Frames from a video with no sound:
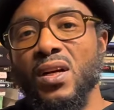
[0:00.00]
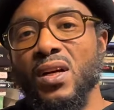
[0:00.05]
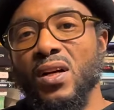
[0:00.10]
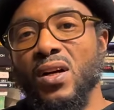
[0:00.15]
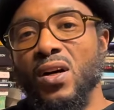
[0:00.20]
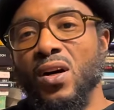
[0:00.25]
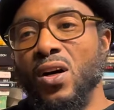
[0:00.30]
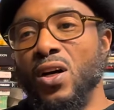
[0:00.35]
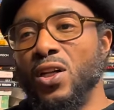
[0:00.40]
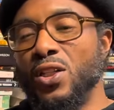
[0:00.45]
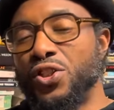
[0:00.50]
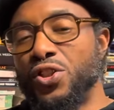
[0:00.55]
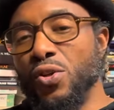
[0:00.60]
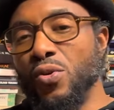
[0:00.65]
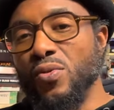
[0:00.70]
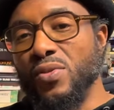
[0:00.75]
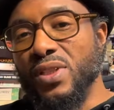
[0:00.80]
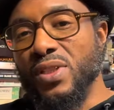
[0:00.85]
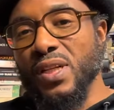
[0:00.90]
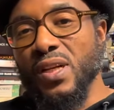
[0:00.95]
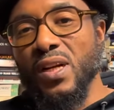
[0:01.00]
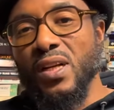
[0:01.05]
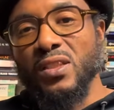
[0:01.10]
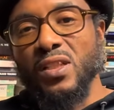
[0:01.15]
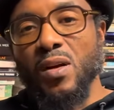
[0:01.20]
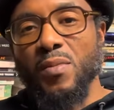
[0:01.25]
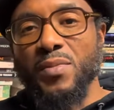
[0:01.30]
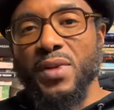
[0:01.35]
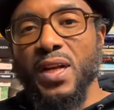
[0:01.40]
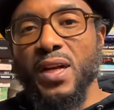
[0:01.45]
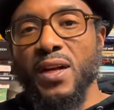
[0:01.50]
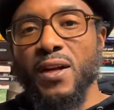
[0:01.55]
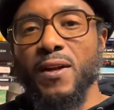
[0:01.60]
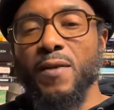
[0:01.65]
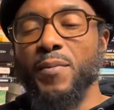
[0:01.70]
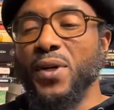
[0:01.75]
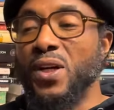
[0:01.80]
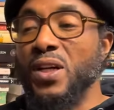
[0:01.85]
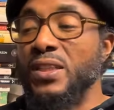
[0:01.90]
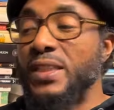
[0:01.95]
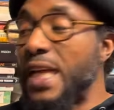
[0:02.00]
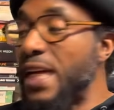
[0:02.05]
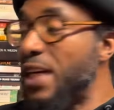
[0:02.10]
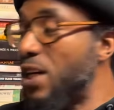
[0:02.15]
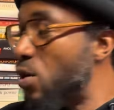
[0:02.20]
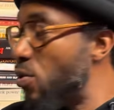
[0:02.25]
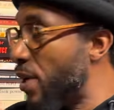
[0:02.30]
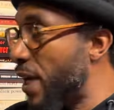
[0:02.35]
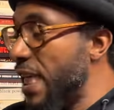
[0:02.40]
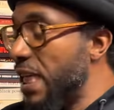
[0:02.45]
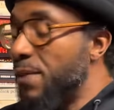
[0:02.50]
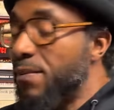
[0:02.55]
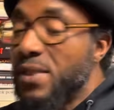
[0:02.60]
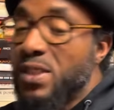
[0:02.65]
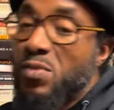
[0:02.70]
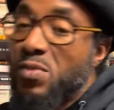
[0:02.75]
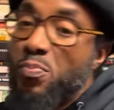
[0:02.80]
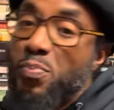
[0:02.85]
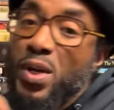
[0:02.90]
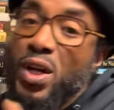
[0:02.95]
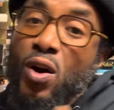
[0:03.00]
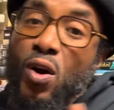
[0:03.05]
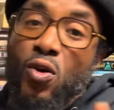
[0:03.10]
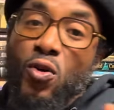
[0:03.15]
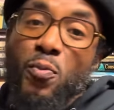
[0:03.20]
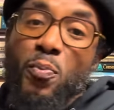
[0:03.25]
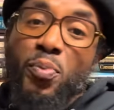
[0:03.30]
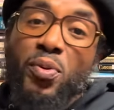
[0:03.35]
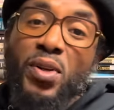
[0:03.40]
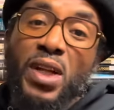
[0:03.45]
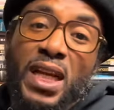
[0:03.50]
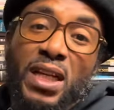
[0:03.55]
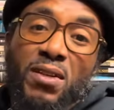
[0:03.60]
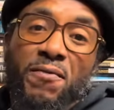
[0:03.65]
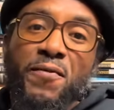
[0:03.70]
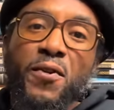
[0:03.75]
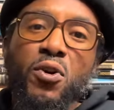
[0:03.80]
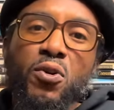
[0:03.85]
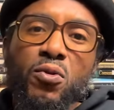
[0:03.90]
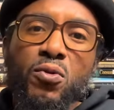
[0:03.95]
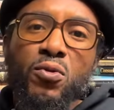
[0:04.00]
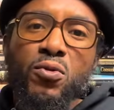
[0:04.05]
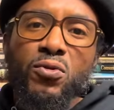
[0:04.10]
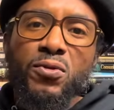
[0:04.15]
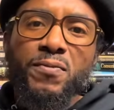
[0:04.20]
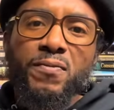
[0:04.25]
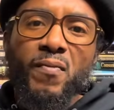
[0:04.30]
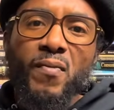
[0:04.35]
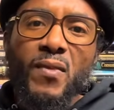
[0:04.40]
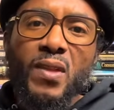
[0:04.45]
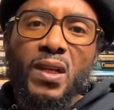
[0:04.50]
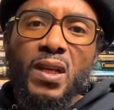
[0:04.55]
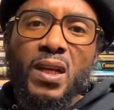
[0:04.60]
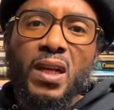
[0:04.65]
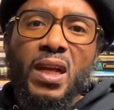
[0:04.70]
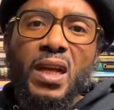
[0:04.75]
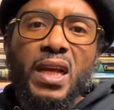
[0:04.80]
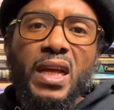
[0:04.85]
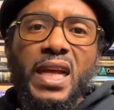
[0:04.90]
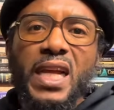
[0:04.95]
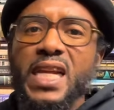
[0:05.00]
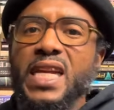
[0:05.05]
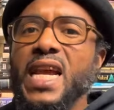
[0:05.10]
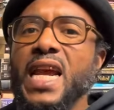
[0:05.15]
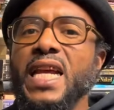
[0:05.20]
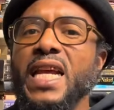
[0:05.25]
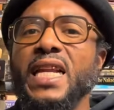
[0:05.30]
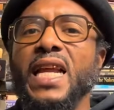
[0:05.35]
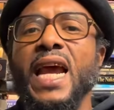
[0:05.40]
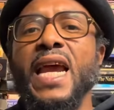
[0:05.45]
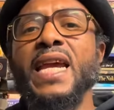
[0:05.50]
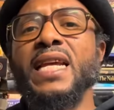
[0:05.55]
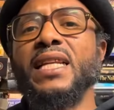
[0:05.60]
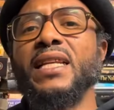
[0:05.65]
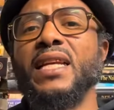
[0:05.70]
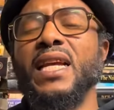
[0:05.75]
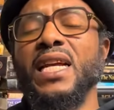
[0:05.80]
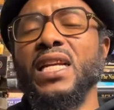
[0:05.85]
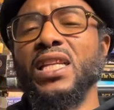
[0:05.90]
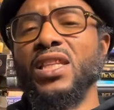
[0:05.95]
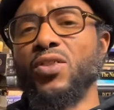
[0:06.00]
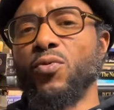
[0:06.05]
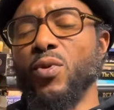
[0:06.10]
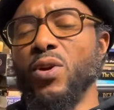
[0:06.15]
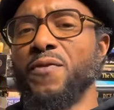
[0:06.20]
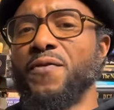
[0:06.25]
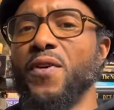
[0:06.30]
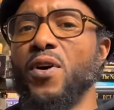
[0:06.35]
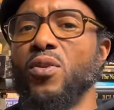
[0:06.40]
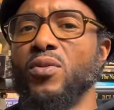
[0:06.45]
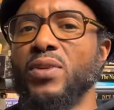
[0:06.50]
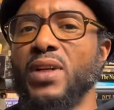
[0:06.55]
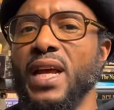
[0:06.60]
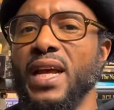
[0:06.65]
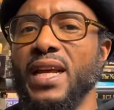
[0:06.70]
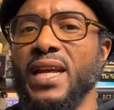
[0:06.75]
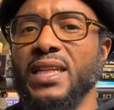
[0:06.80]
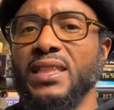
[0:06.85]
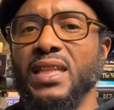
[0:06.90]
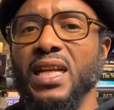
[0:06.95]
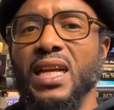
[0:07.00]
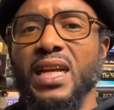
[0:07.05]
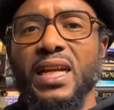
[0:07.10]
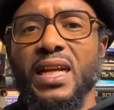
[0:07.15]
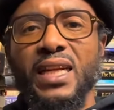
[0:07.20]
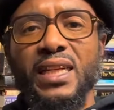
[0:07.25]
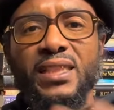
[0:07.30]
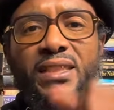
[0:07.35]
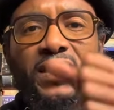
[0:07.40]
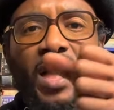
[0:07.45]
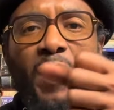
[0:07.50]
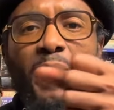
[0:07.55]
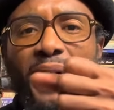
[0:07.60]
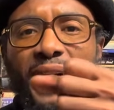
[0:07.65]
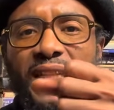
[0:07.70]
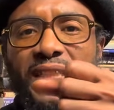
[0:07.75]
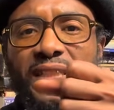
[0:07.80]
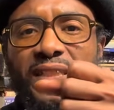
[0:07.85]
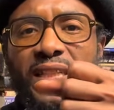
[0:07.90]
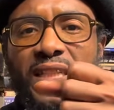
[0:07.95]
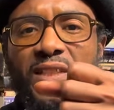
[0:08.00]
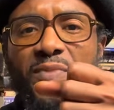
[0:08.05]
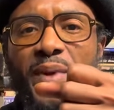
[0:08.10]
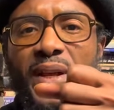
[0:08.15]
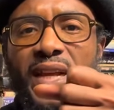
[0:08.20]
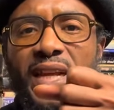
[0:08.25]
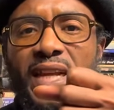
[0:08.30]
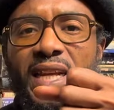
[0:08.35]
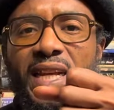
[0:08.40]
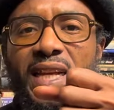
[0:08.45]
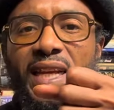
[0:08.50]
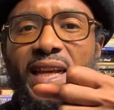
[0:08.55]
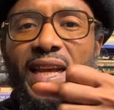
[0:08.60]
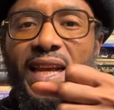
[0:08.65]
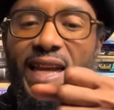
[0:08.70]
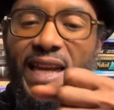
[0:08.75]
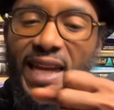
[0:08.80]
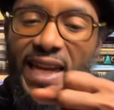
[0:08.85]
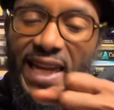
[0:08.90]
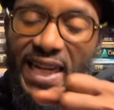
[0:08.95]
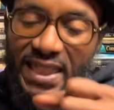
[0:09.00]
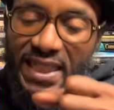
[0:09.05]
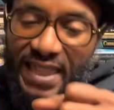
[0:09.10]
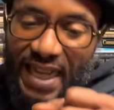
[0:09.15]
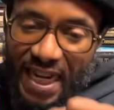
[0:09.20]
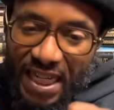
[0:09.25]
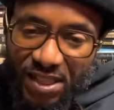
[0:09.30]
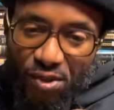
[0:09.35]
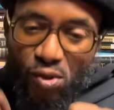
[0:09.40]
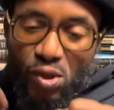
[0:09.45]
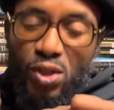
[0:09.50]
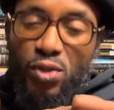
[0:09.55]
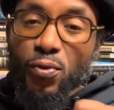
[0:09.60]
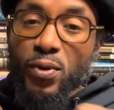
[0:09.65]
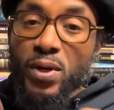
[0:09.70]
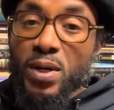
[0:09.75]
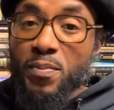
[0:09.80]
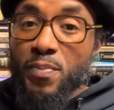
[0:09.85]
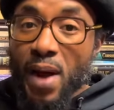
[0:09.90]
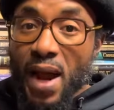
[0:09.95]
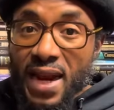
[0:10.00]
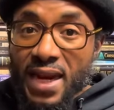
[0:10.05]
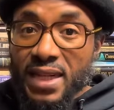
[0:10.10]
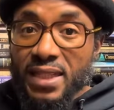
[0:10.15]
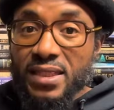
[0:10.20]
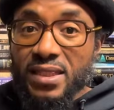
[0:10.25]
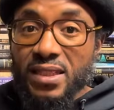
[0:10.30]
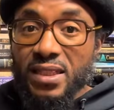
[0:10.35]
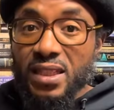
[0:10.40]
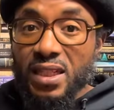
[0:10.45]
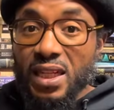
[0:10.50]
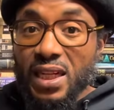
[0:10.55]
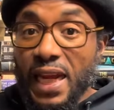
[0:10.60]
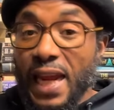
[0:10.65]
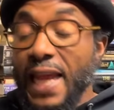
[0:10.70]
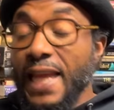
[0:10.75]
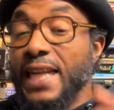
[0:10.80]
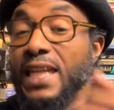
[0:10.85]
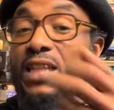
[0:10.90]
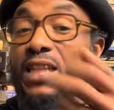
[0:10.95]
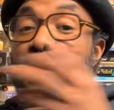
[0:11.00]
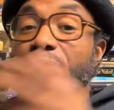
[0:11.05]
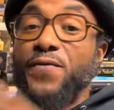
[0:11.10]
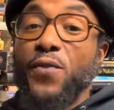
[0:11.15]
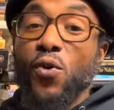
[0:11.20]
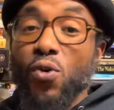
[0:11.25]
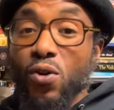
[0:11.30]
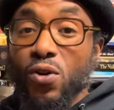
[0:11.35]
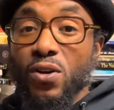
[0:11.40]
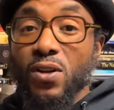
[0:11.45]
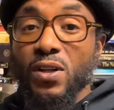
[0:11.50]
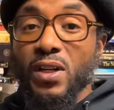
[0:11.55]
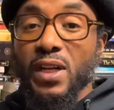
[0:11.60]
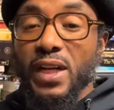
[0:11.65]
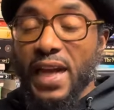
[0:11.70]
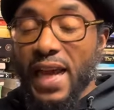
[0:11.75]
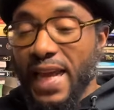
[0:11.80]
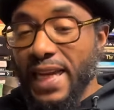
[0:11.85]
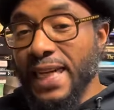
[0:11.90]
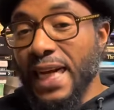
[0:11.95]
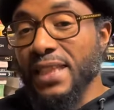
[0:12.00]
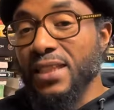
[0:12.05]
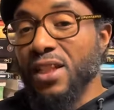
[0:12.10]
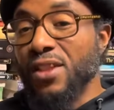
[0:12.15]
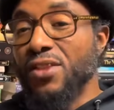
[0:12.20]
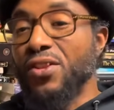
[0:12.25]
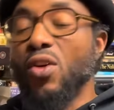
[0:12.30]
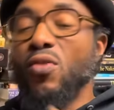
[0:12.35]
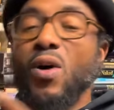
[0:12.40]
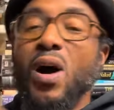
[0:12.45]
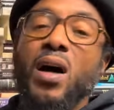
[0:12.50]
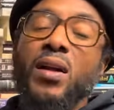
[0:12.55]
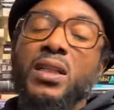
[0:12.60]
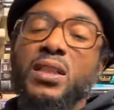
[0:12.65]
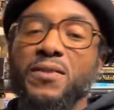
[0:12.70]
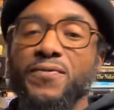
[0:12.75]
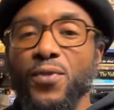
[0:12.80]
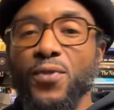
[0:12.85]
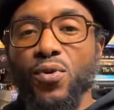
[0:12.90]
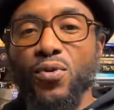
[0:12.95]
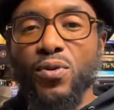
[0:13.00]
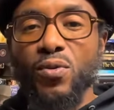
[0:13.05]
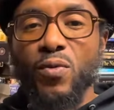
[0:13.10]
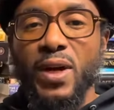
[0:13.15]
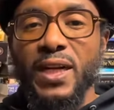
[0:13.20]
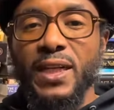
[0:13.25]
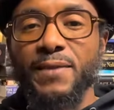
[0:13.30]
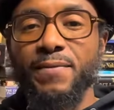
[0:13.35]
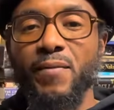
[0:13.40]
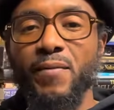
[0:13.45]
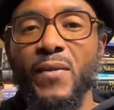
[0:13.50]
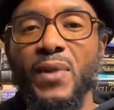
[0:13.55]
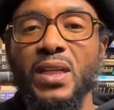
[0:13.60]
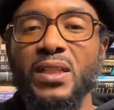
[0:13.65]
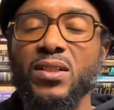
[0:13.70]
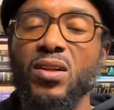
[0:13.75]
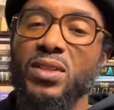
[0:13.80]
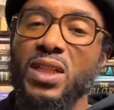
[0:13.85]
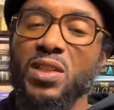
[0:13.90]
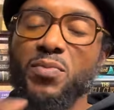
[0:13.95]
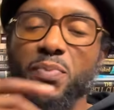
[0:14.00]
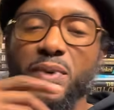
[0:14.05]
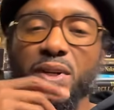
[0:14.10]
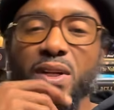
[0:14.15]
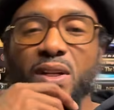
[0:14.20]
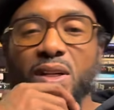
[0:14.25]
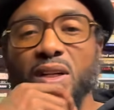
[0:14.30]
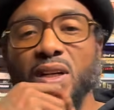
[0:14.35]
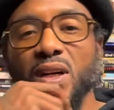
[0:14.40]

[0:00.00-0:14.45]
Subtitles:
or juice here or something there, because they go get him this big old plate of food. He ain't ate in 3, 4 days. His stomach is this big. He take 2 or 3 bites and he's full, and he got to throw all his food away. So just be